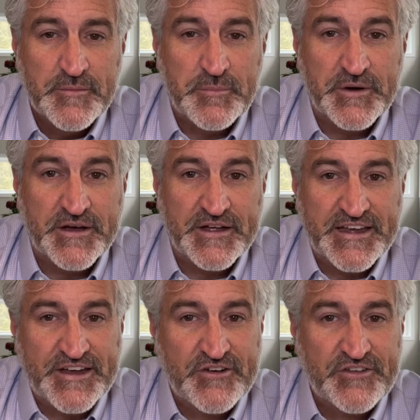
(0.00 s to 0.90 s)
but
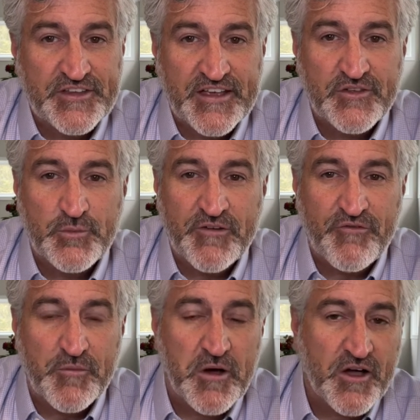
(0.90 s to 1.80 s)
here sales went
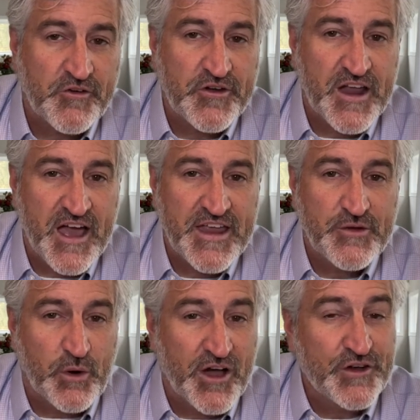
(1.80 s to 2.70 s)
from 109 to
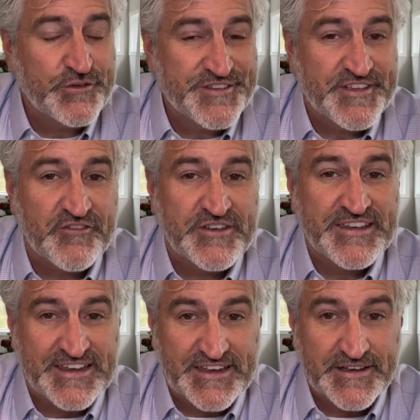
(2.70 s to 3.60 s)

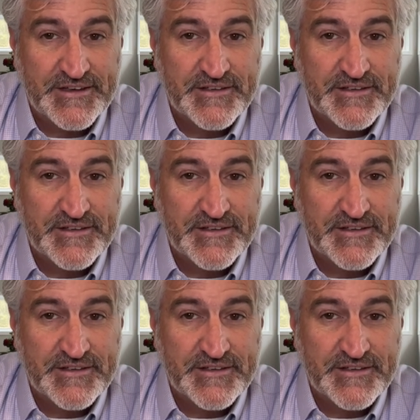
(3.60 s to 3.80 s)
117.